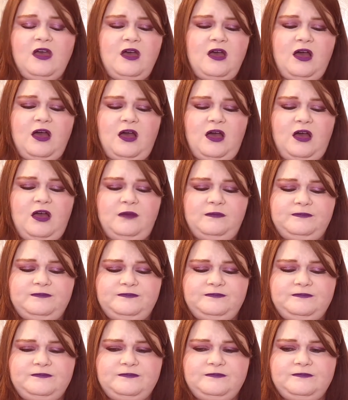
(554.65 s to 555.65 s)

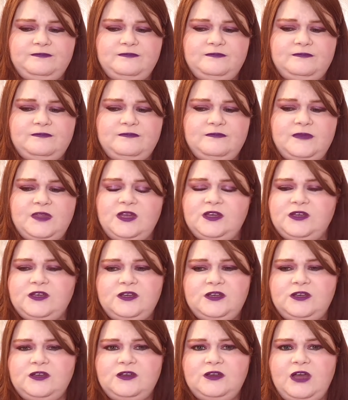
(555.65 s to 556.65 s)

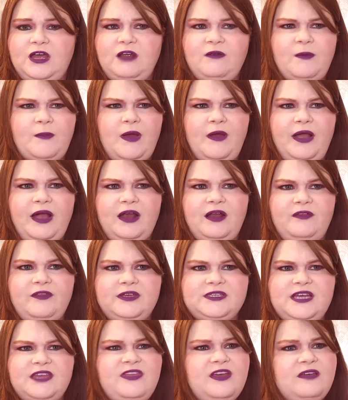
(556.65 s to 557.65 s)
I don't remember how I got on
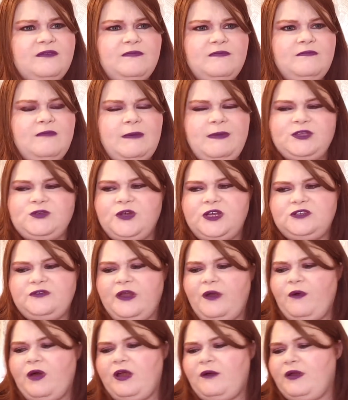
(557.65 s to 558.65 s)
this. I think maybe
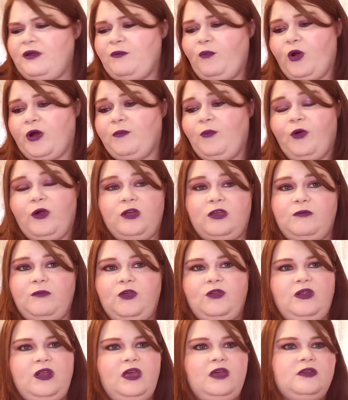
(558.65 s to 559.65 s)
2021 I want to work more in
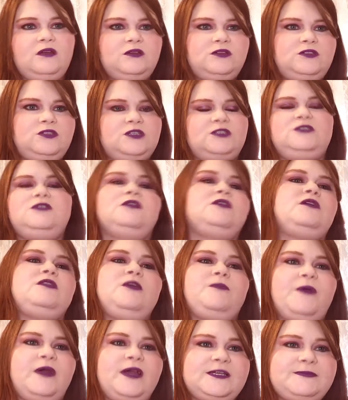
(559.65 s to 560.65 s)
community just to
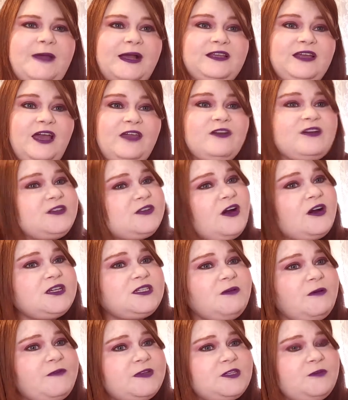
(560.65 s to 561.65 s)
bring us back together, because there are
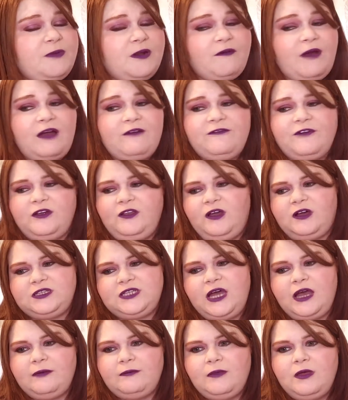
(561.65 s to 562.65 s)
some of us who have been around for a long
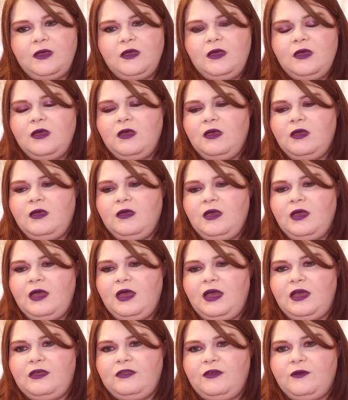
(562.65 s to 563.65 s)
time.
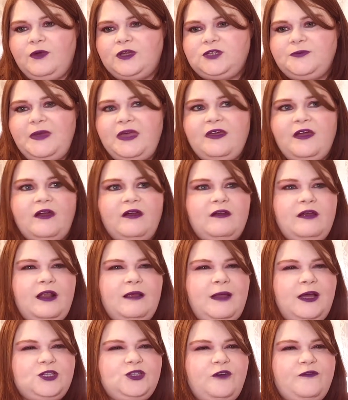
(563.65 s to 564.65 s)
And I think we should be there. And I'm
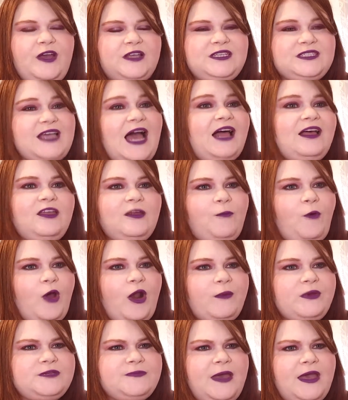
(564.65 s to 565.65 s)
not sure if that's exactly the point I
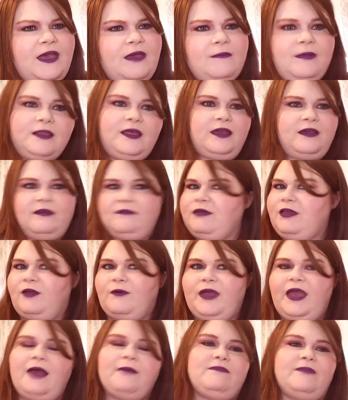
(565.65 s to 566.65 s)
was making, but like, here
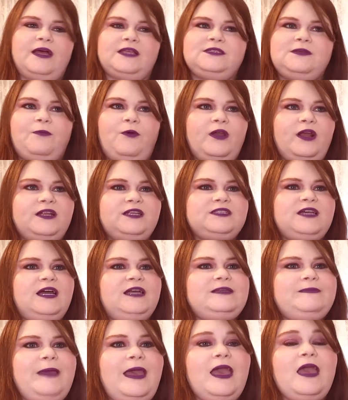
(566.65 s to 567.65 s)
I am. That's the point I decided
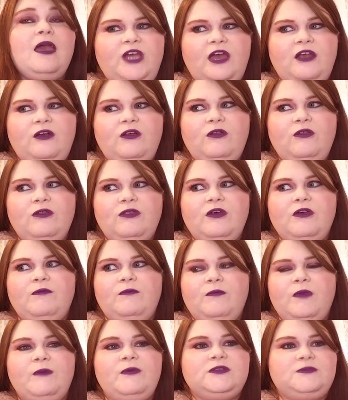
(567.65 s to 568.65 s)
to make.
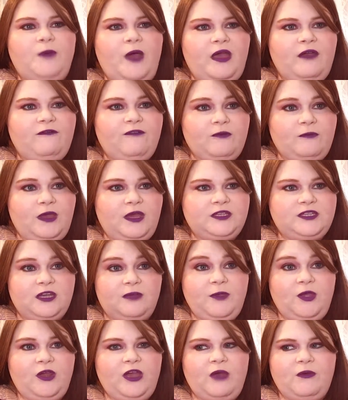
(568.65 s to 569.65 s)
It was a way for me to
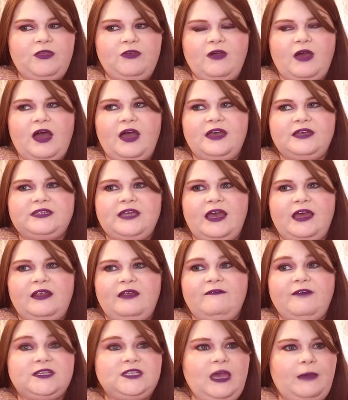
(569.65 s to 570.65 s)
communicate with you guys and
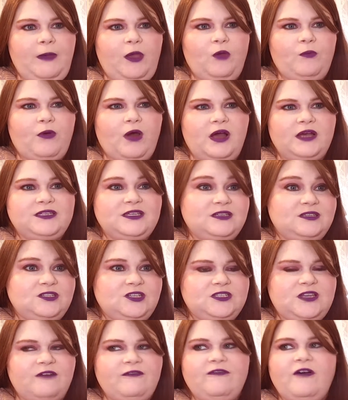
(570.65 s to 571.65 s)
investigate my own process and
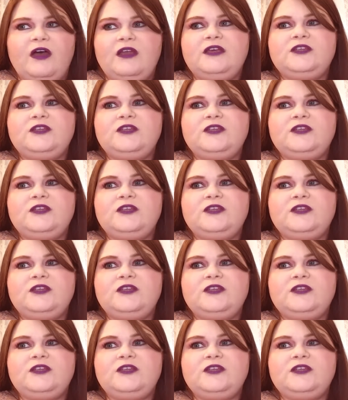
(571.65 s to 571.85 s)
just have fun.